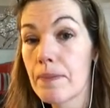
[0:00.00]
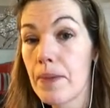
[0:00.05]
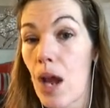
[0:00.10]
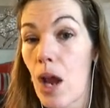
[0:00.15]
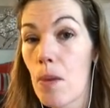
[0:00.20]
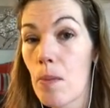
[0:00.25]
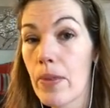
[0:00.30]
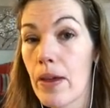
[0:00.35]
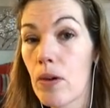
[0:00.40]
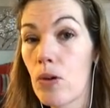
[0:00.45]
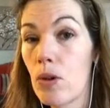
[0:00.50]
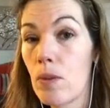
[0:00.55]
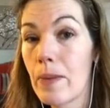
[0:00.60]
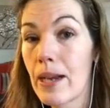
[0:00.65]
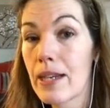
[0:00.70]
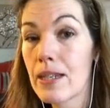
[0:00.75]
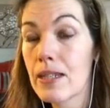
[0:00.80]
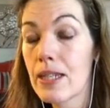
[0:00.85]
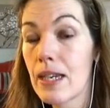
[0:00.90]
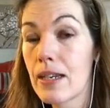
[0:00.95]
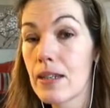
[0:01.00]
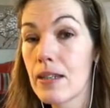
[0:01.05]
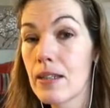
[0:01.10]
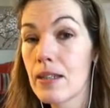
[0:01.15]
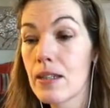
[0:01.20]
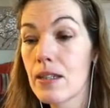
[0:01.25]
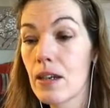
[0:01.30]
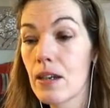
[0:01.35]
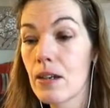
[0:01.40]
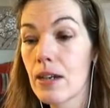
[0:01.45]
Hope that all makes
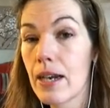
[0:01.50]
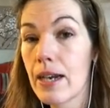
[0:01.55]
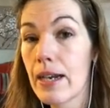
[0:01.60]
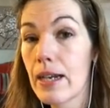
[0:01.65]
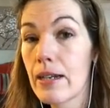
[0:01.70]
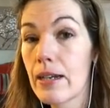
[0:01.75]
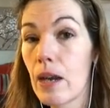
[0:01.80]
sense, okay?